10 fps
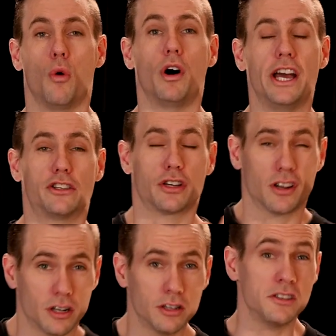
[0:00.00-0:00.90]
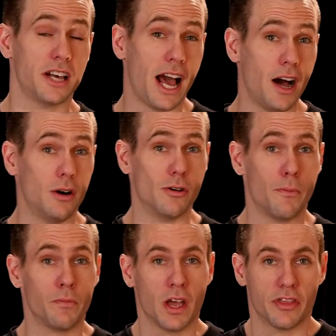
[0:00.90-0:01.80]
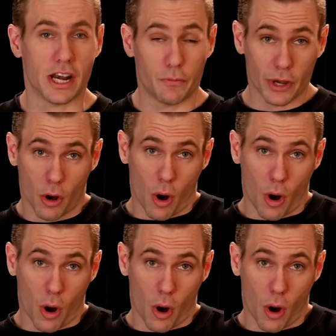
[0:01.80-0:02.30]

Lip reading: Well, it turns out that if we go